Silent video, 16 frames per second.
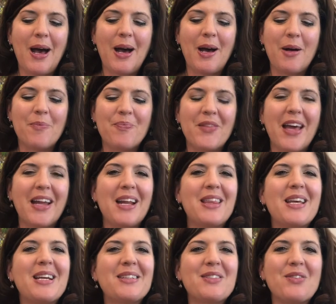And I
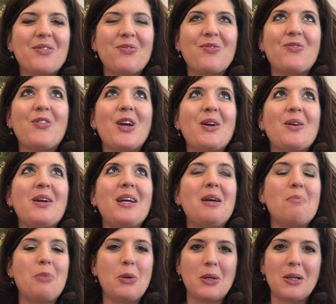think it's a very
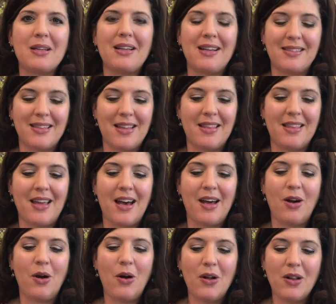important lesson
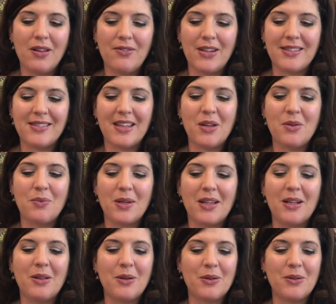that all of us can
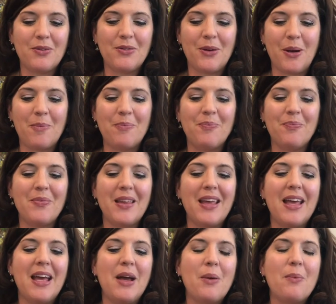really learn from.
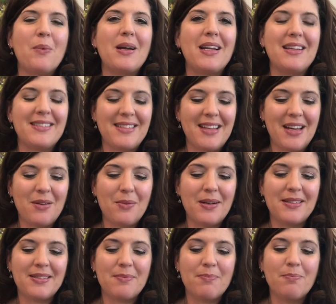What he said
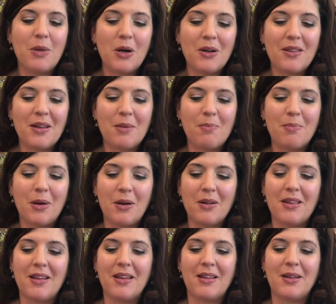was, "Martha,
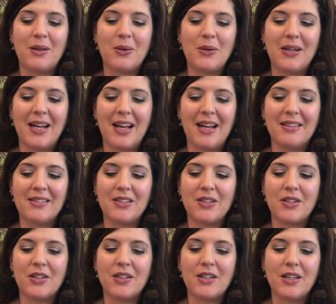Martha," the Lord
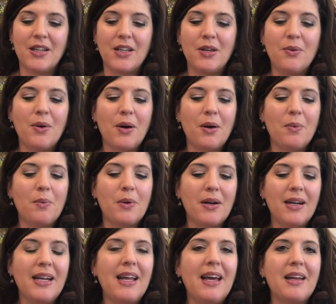answered, "you are
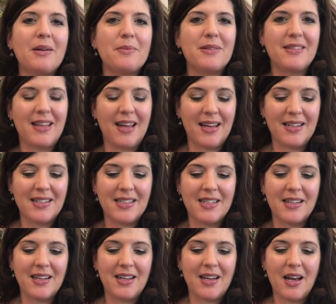worried and upset
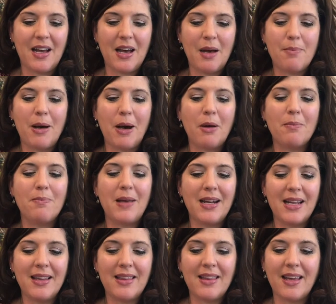about
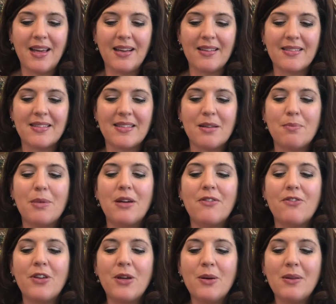many things,
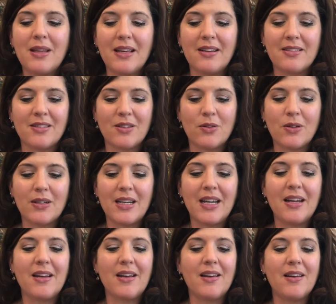but few things are
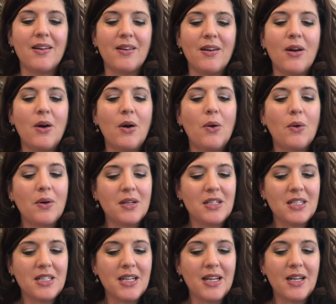needed, or
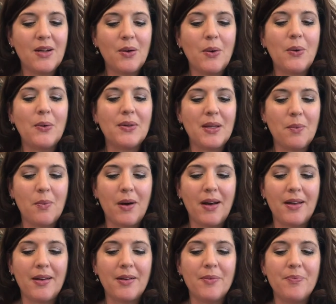indeed only
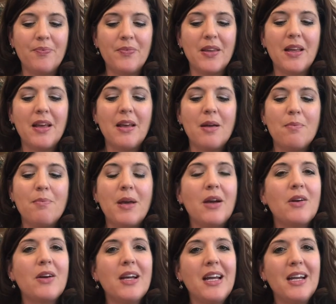one.
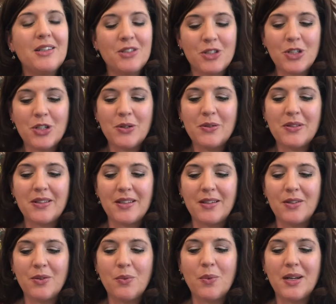Mary has
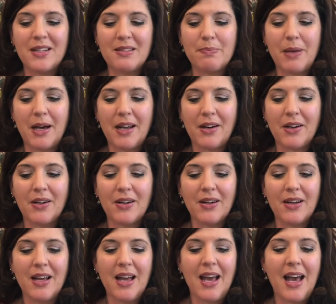chosen what is
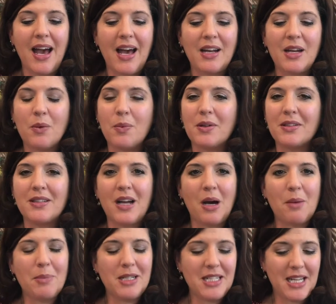better, and it will
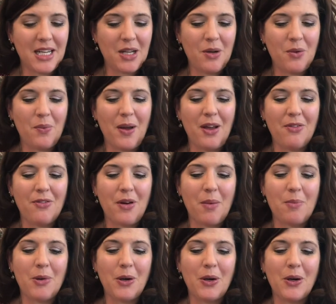not be taken away
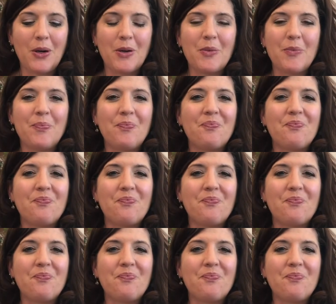from her."